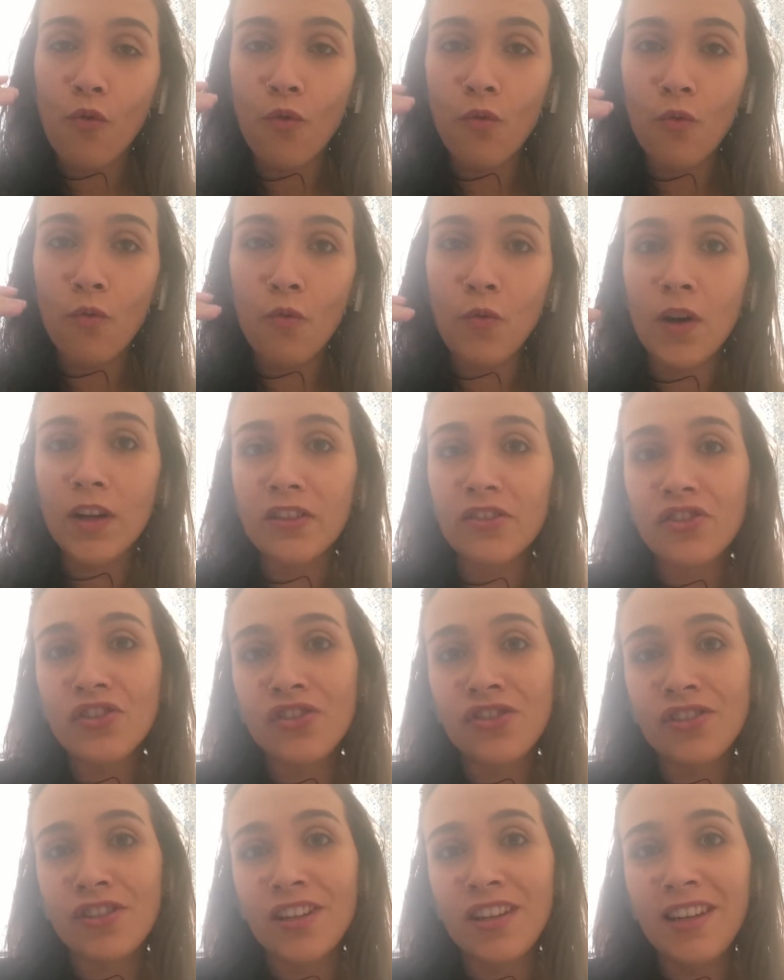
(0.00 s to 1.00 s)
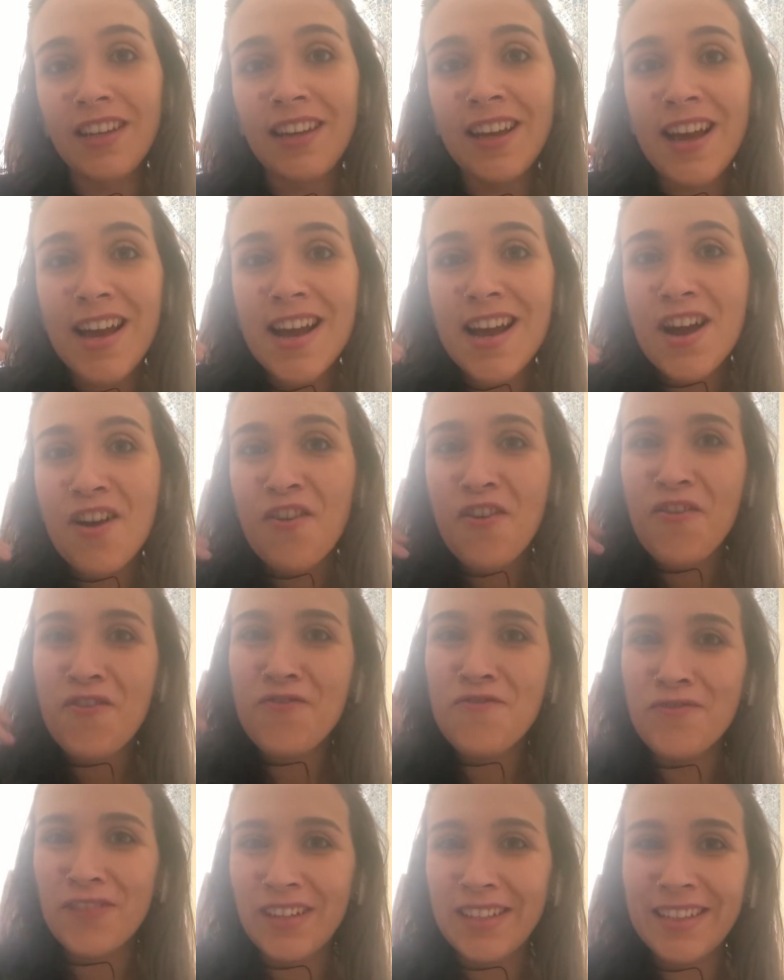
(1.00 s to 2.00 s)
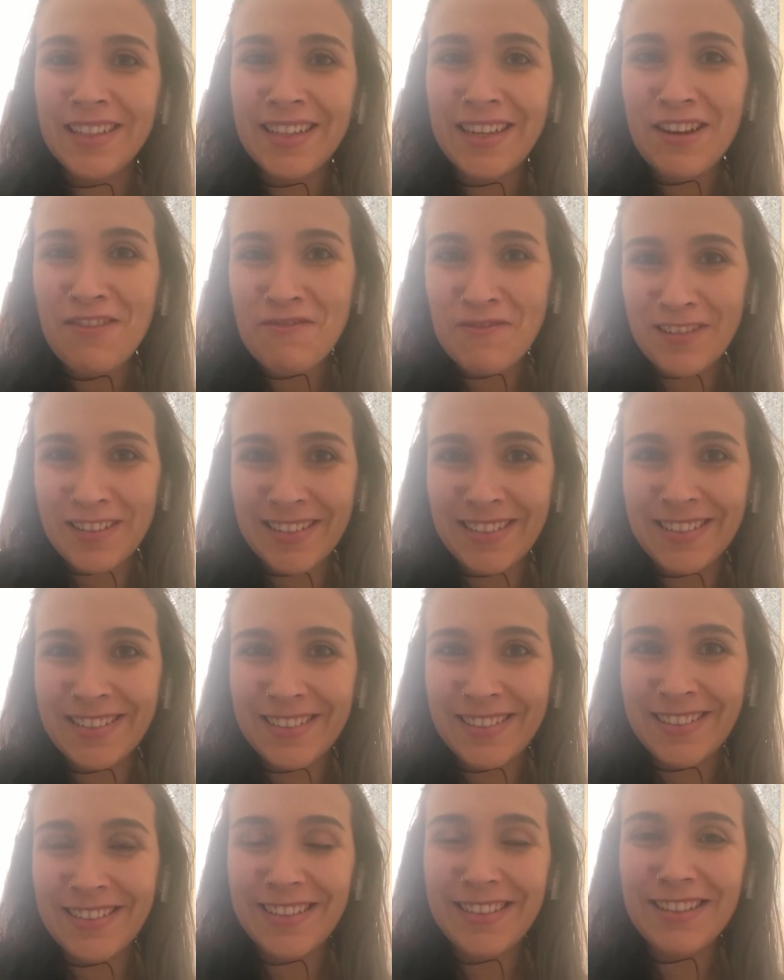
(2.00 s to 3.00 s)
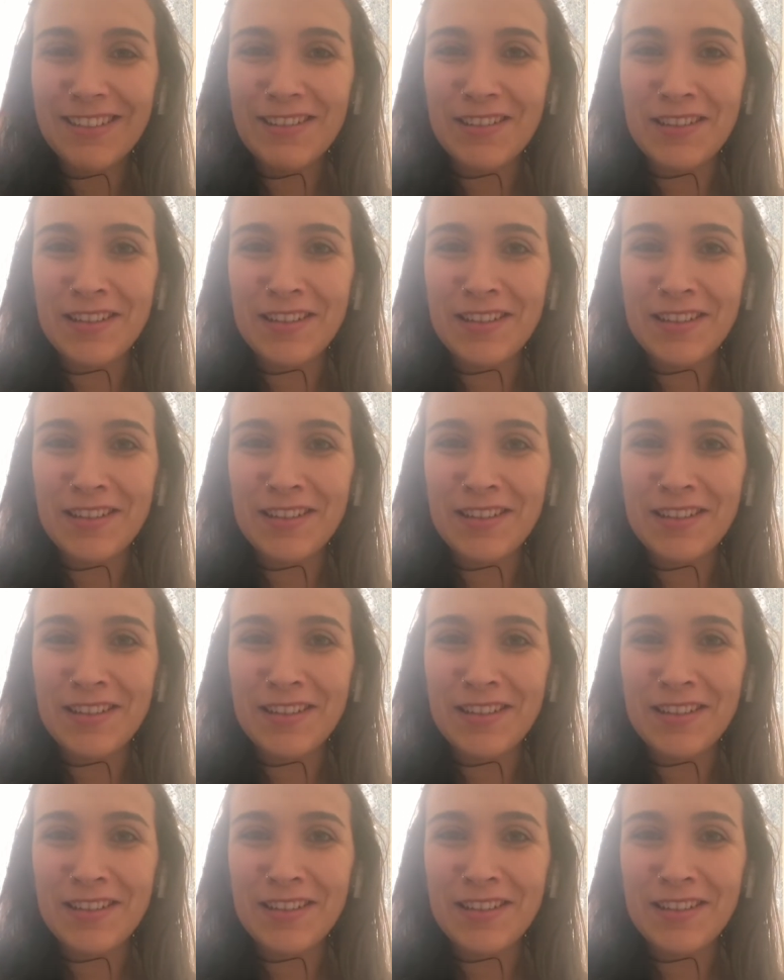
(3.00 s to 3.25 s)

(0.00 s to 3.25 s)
what she really wanted,